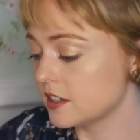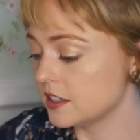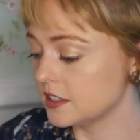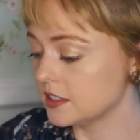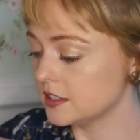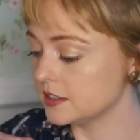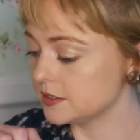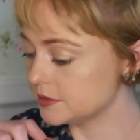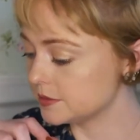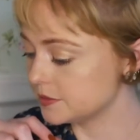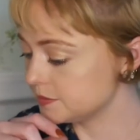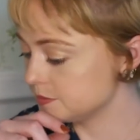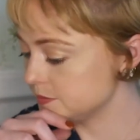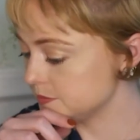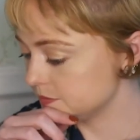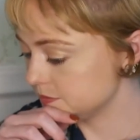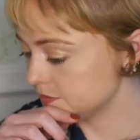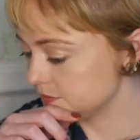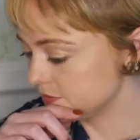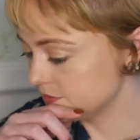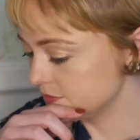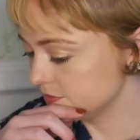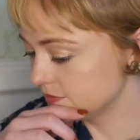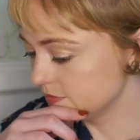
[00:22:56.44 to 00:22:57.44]

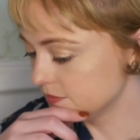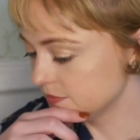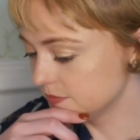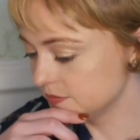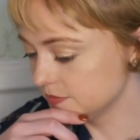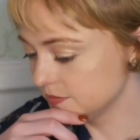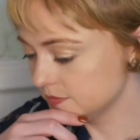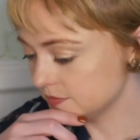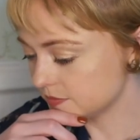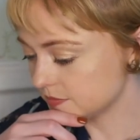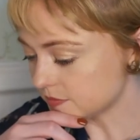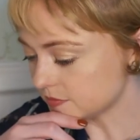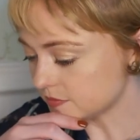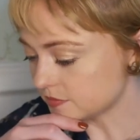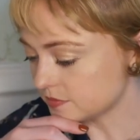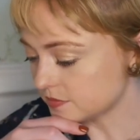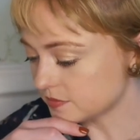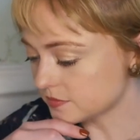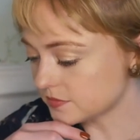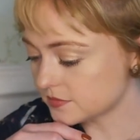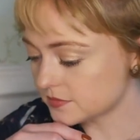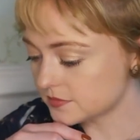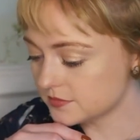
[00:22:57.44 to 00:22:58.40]
Nobody speaks.